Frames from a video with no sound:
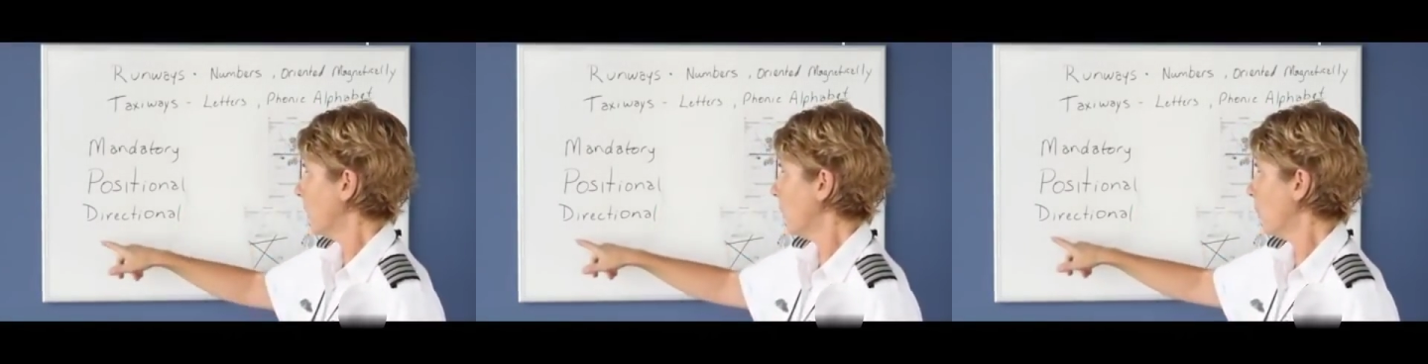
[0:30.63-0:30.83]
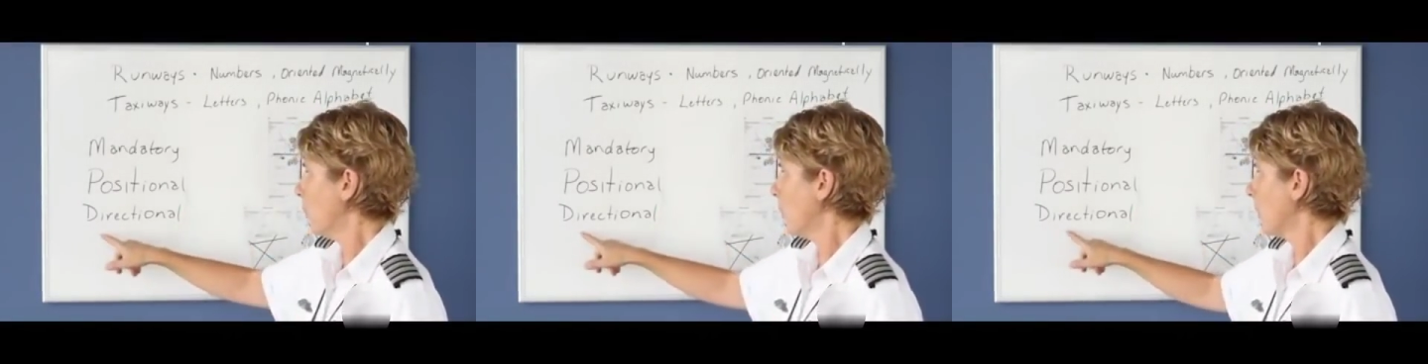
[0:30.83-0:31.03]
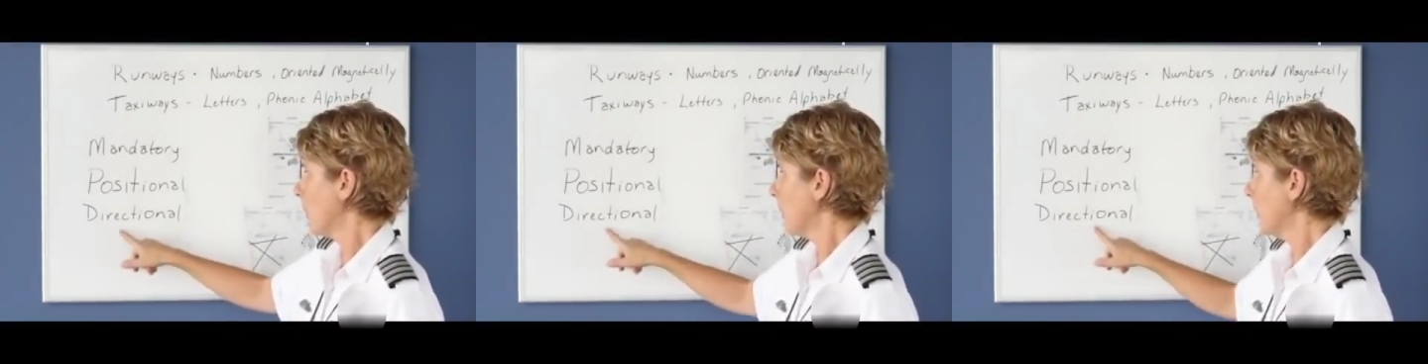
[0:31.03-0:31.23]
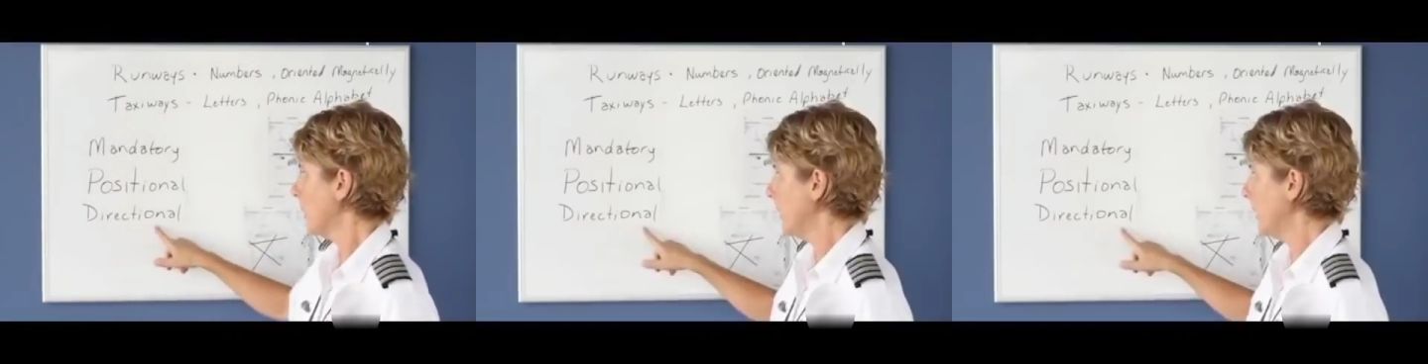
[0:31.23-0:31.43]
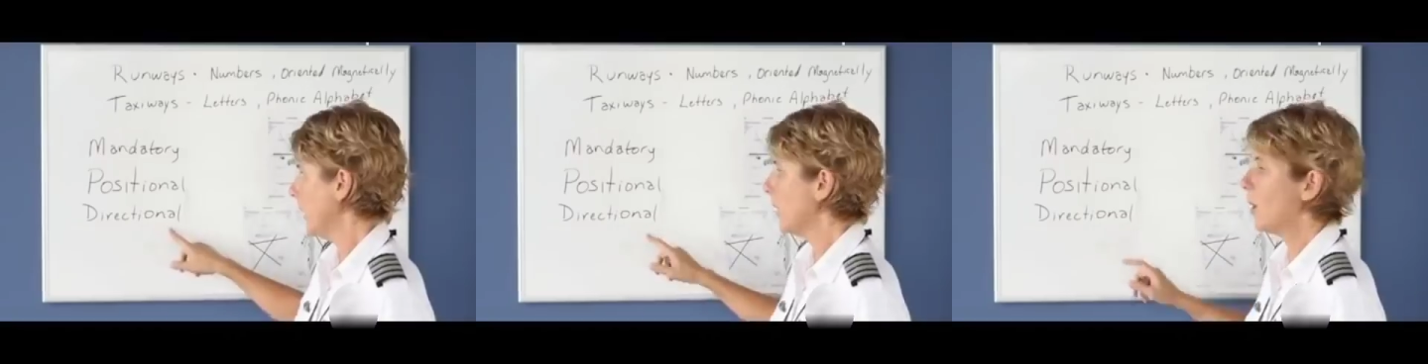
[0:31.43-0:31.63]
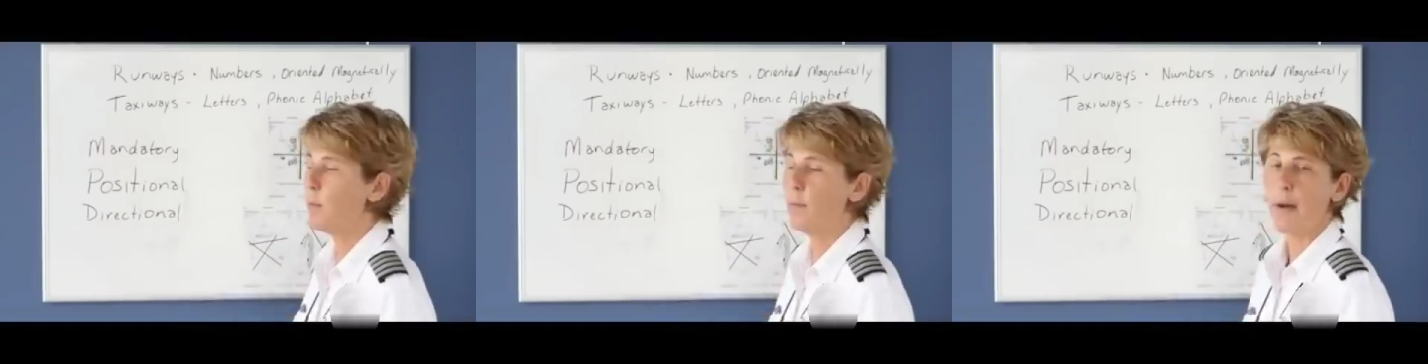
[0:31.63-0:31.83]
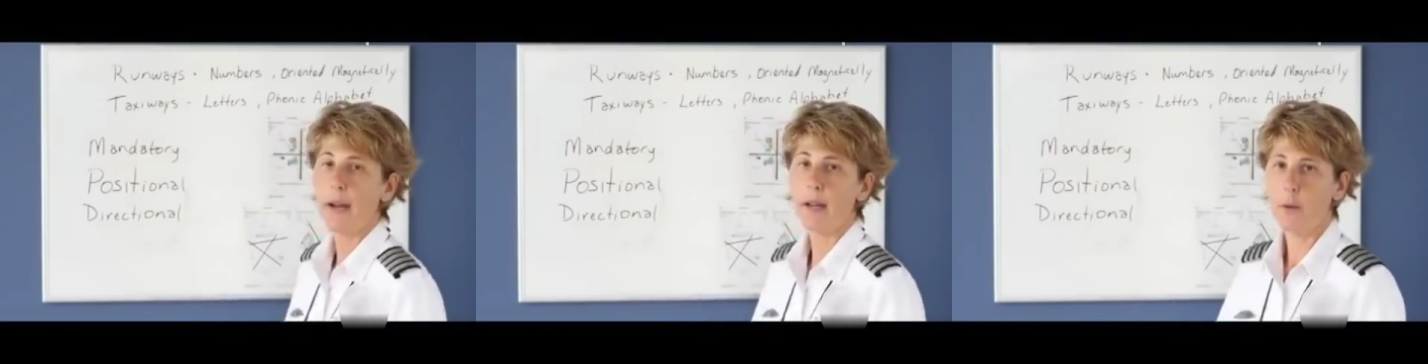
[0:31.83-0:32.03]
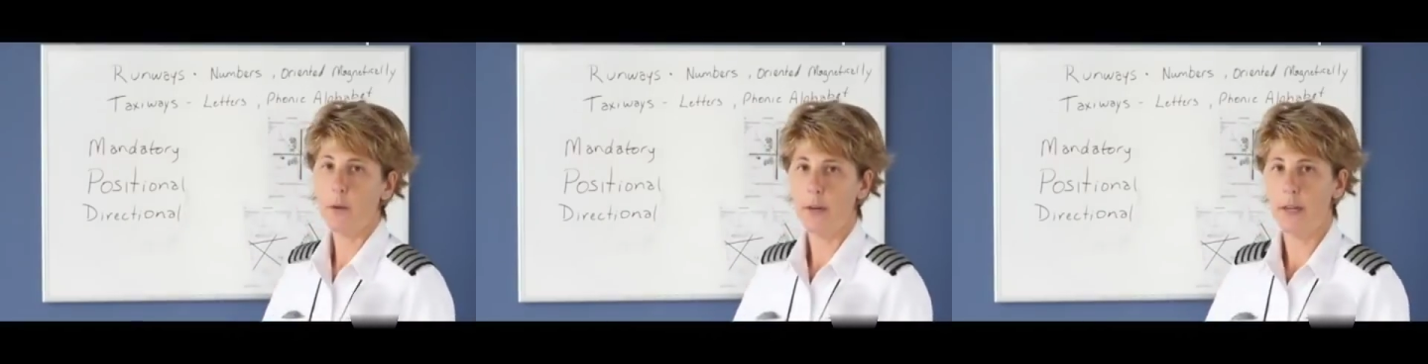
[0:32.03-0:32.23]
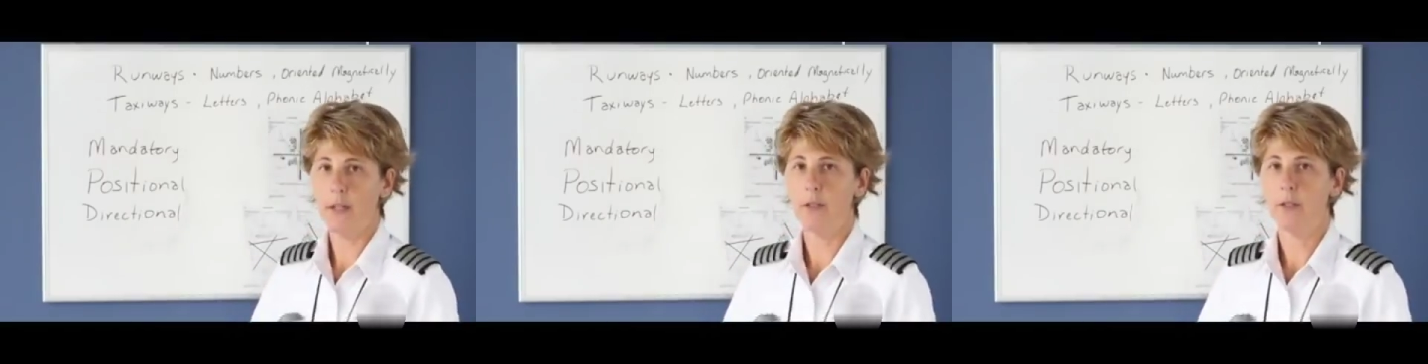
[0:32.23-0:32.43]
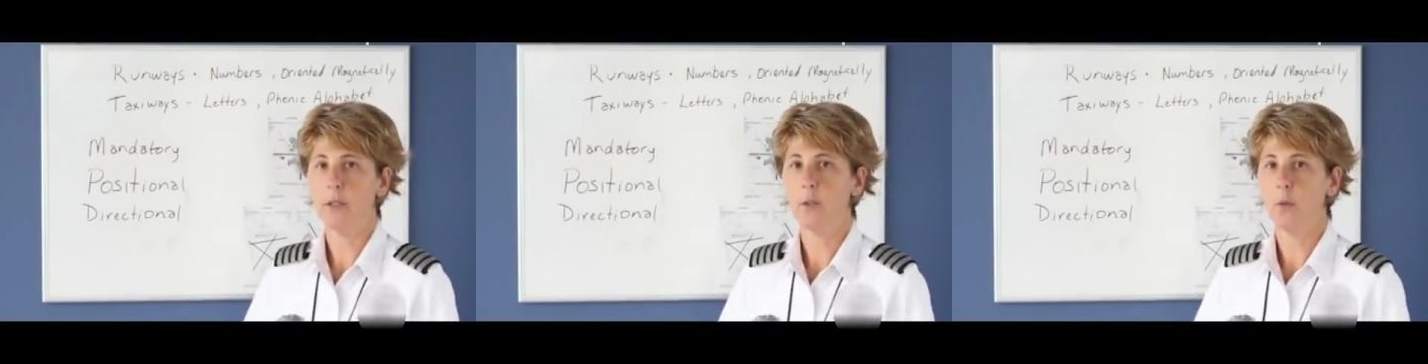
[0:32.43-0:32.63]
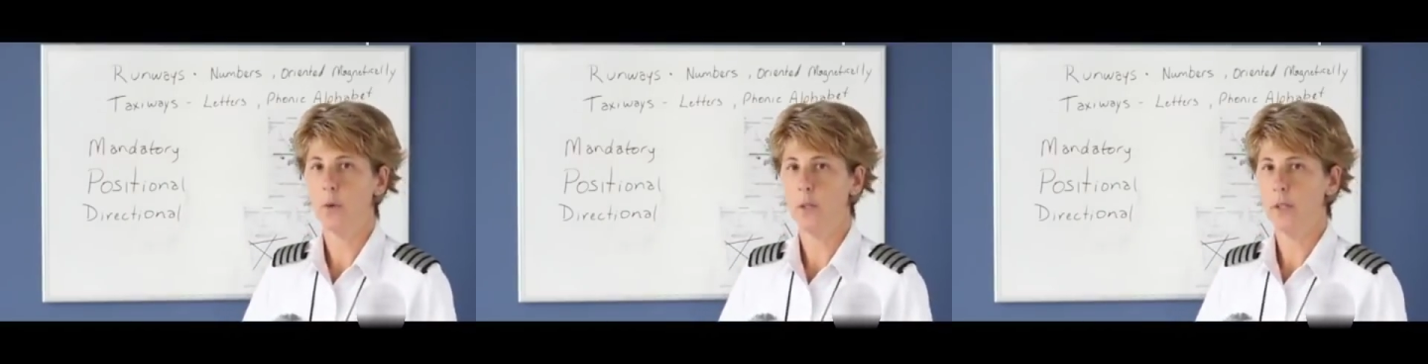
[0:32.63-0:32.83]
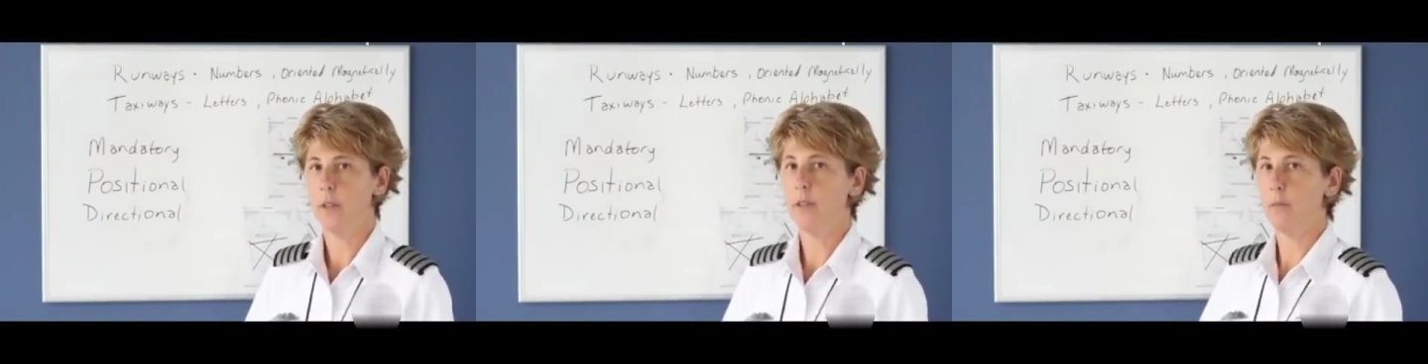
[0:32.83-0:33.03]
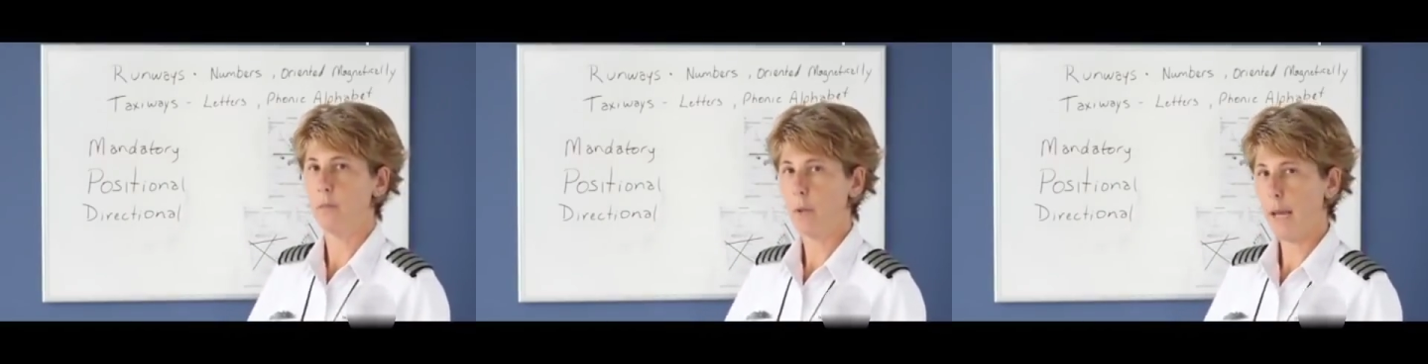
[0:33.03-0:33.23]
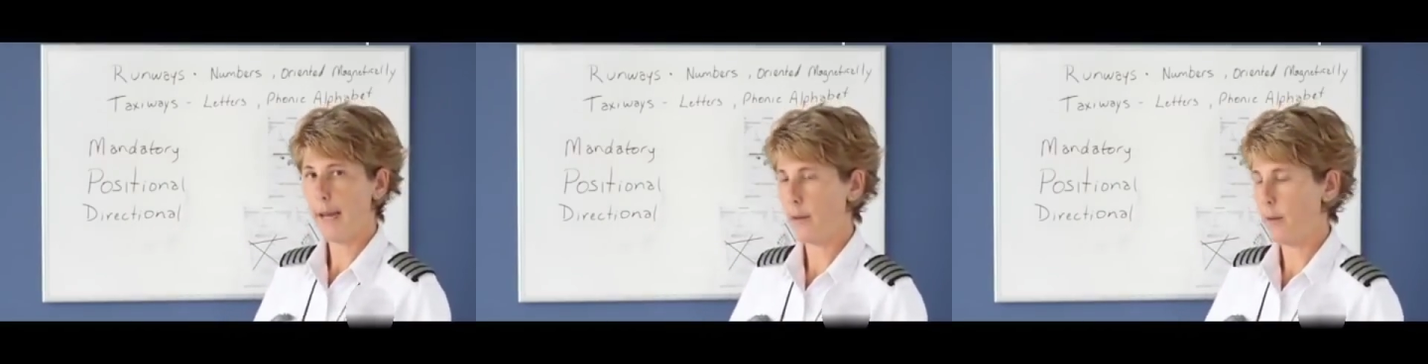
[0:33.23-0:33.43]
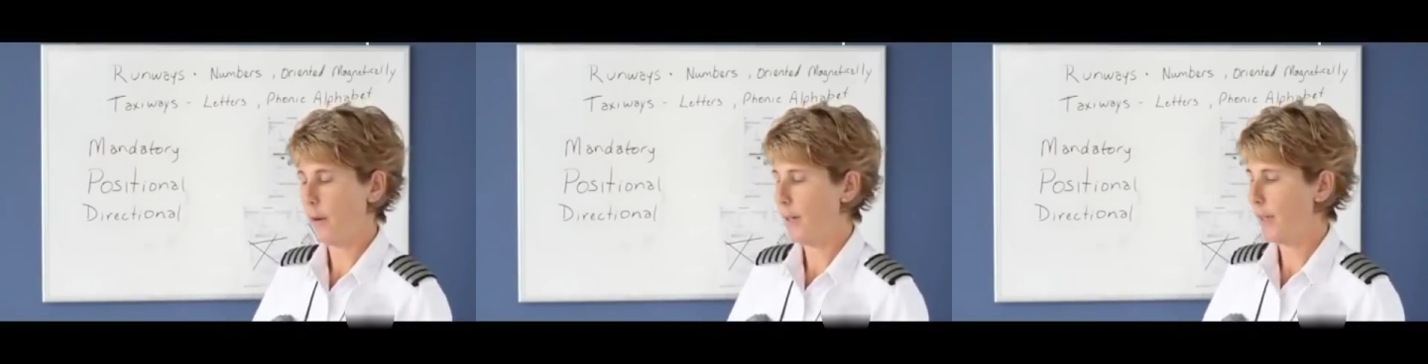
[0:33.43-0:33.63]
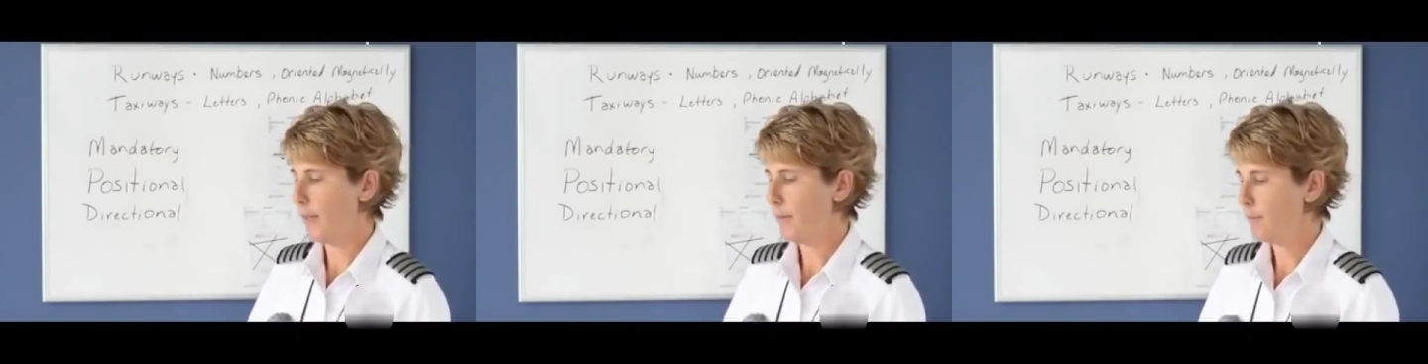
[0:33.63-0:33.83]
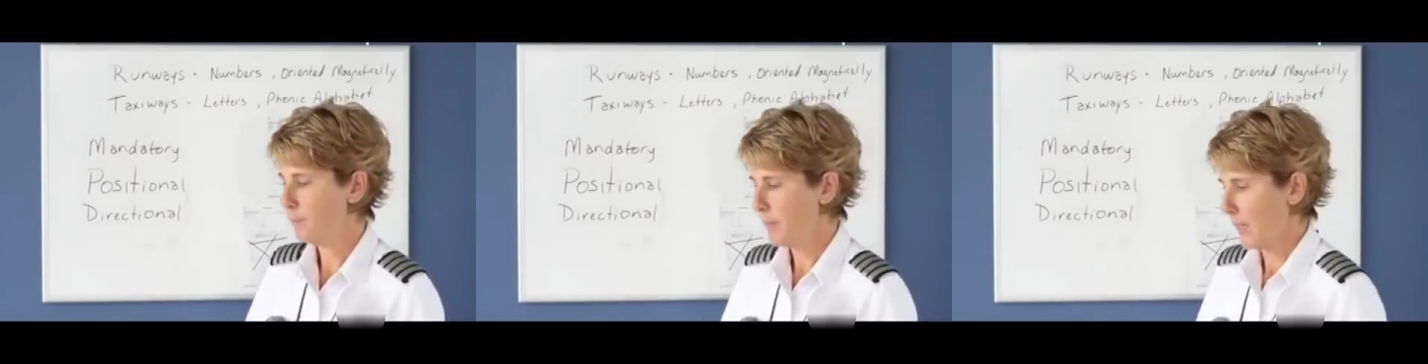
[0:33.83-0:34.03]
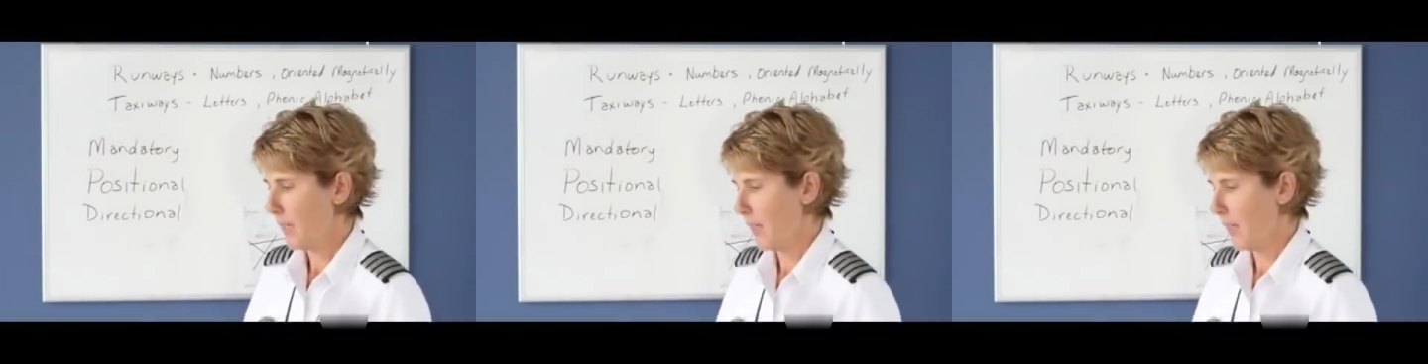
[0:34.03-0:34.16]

or yellow background with black writing.